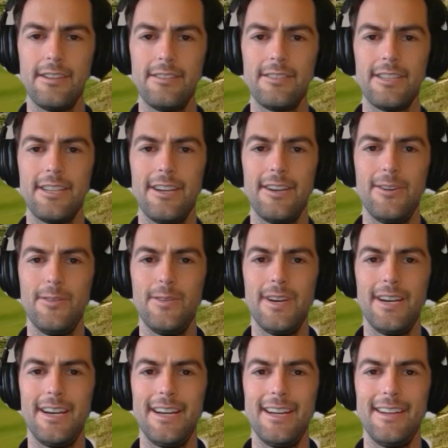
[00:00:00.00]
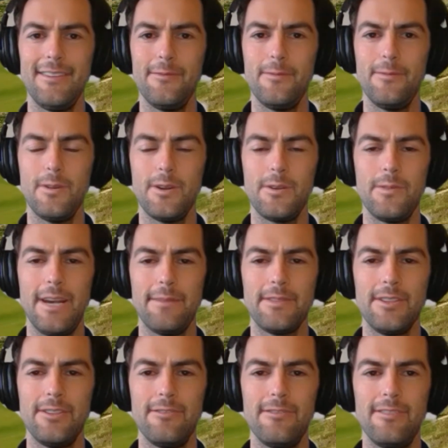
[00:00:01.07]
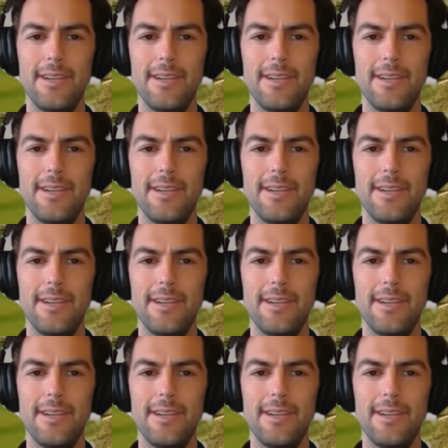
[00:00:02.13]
So what are we up to?